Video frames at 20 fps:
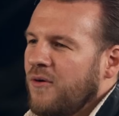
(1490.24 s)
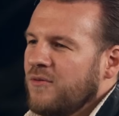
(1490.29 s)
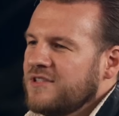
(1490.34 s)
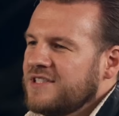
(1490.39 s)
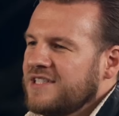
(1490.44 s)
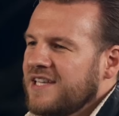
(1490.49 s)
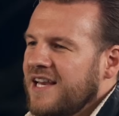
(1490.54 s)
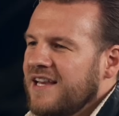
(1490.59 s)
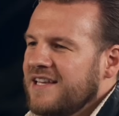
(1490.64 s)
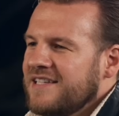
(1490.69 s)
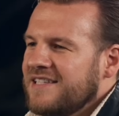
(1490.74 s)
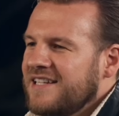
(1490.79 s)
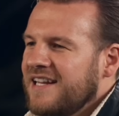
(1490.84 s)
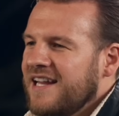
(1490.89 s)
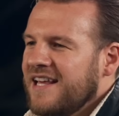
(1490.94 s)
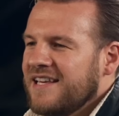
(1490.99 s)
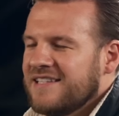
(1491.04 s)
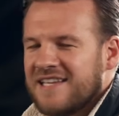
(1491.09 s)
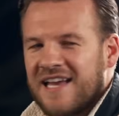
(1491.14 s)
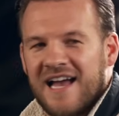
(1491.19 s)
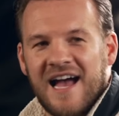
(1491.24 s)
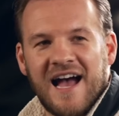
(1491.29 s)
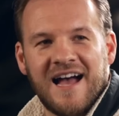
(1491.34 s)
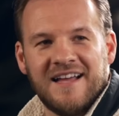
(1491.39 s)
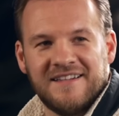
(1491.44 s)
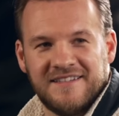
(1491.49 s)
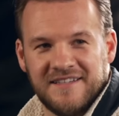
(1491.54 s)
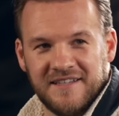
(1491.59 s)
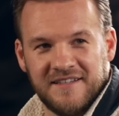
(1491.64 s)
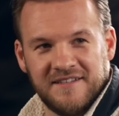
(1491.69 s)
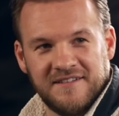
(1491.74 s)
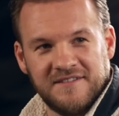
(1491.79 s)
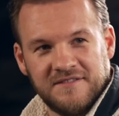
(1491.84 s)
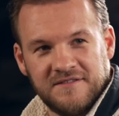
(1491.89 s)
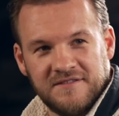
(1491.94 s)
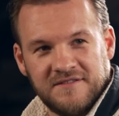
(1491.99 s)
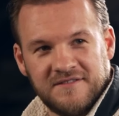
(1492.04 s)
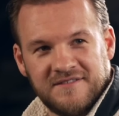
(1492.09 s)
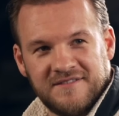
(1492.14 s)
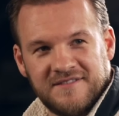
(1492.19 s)
would say it's less adding,
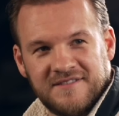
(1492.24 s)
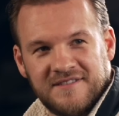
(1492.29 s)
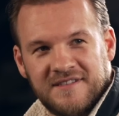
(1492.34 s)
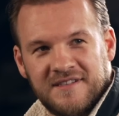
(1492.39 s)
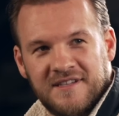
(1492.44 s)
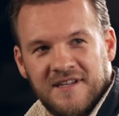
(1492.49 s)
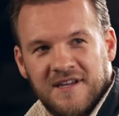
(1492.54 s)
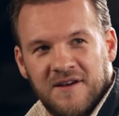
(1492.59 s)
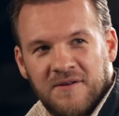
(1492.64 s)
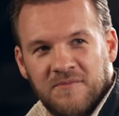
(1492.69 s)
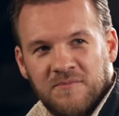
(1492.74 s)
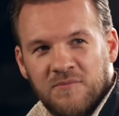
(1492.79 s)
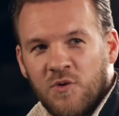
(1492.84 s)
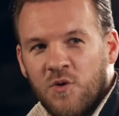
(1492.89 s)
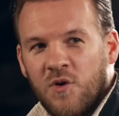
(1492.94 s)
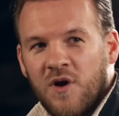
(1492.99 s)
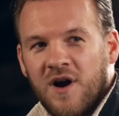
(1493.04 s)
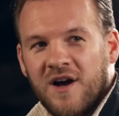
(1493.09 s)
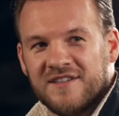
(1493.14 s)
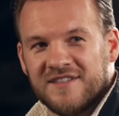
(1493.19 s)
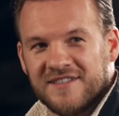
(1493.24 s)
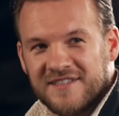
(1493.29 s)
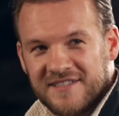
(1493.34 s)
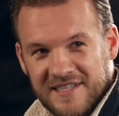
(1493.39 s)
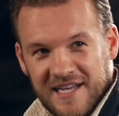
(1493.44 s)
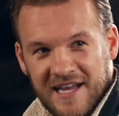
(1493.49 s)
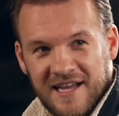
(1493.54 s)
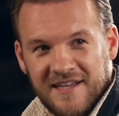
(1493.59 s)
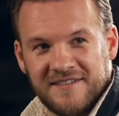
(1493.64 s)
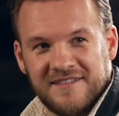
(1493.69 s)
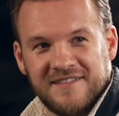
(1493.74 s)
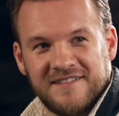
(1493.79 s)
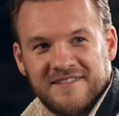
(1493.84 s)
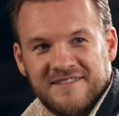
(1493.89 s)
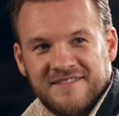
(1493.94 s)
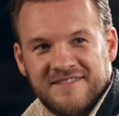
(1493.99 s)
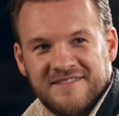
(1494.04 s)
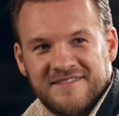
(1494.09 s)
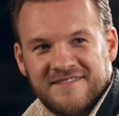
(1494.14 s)
more understanding.